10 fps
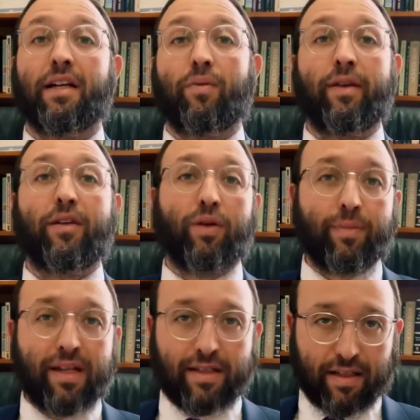whether it would
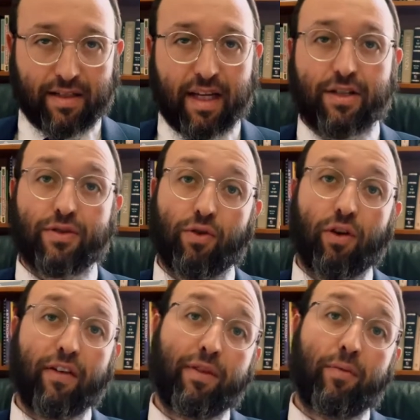be success,
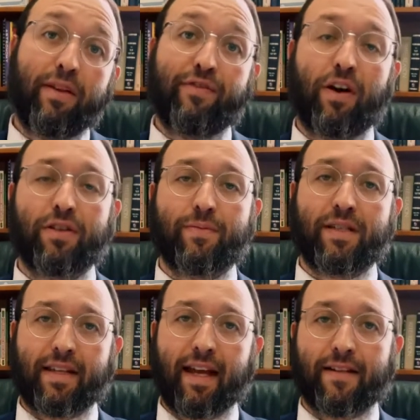or if there would be faults,
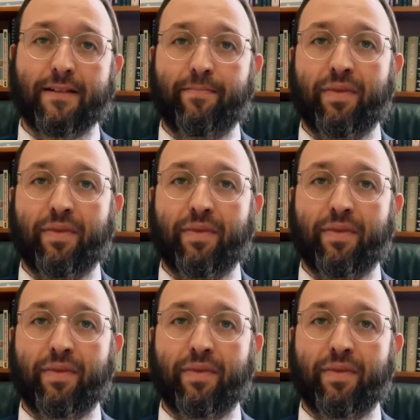mistakes.